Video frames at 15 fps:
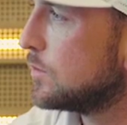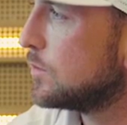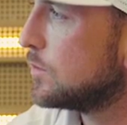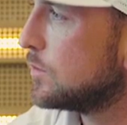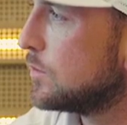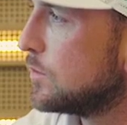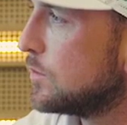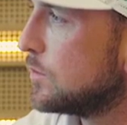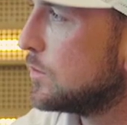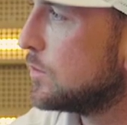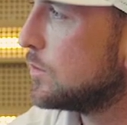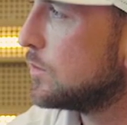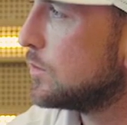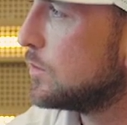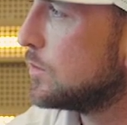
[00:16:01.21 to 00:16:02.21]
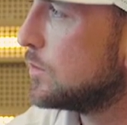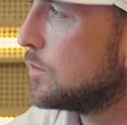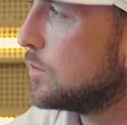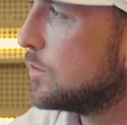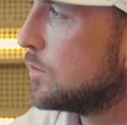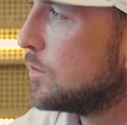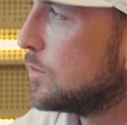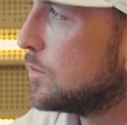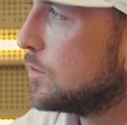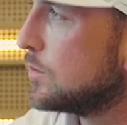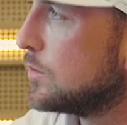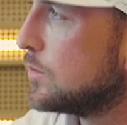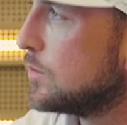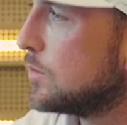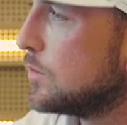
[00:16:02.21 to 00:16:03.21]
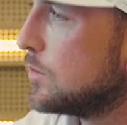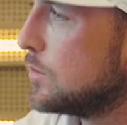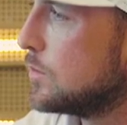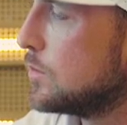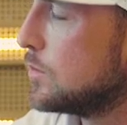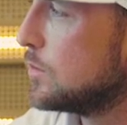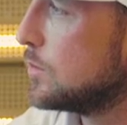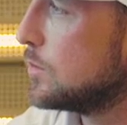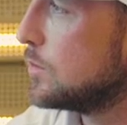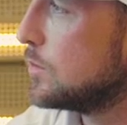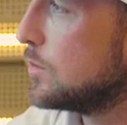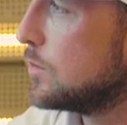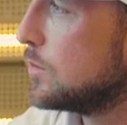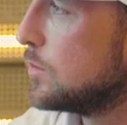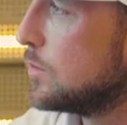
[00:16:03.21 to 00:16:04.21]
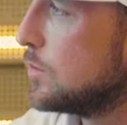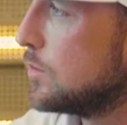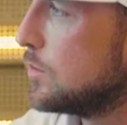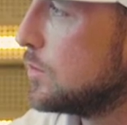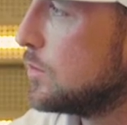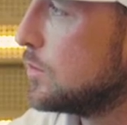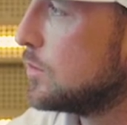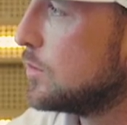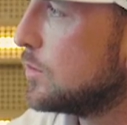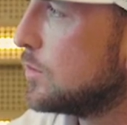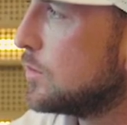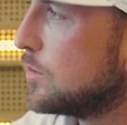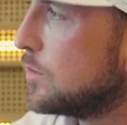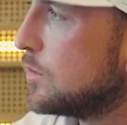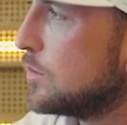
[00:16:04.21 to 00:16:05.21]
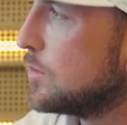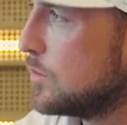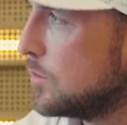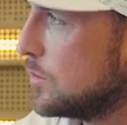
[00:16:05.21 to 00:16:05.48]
(silent)